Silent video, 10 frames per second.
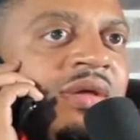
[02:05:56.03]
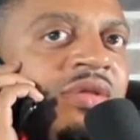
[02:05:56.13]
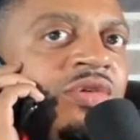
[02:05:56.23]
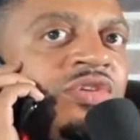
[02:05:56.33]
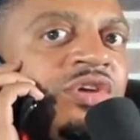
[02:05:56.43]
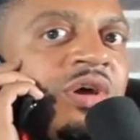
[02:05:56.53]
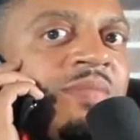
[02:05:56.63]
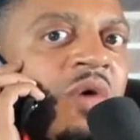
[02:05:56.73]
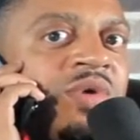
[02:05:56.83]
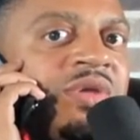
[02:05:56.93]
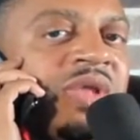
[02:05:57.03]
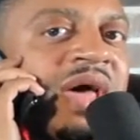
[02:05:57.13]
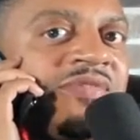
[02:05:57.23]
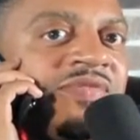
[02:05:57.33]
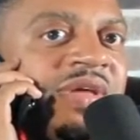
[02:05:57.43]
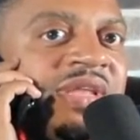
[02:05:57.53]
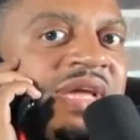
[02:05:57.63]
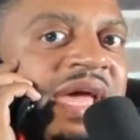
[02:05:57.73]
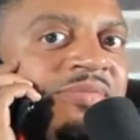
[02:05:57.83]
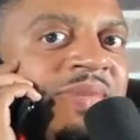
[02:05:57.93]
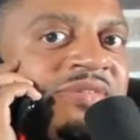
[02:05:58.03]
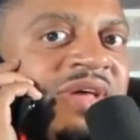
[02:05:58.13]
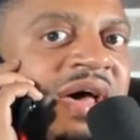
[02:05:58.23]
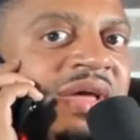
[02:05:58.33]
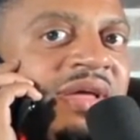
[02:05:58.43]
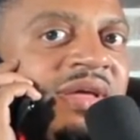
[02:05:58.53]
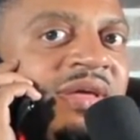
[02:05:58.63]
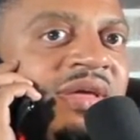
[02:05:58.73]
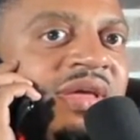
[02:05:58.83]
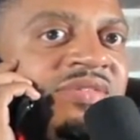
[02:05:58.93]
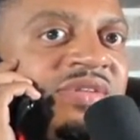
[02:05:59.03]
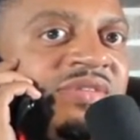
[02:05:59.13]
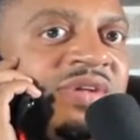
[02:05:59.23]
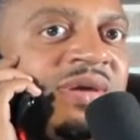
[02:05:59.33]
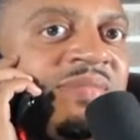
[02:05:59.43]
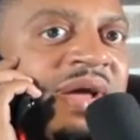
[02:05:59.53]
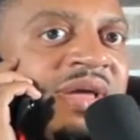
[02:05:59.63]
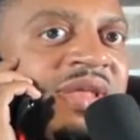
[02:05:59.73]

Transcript: You took them out when you left and then kept them outside? Is there anybody in the